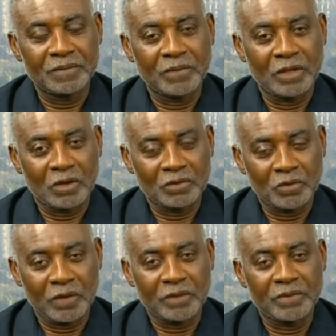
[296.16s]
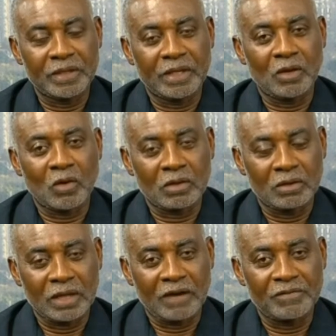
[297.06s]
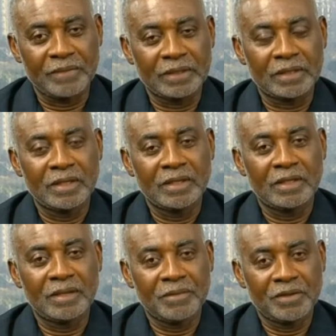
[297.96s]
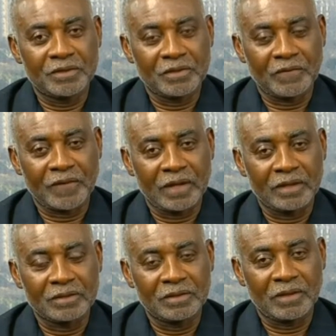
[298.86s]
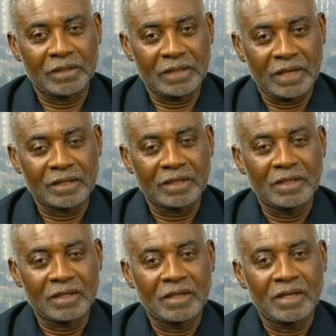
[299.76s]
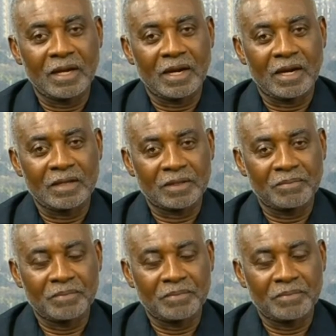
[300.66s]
We also work with the local government the Ministry of Health in Ghana as a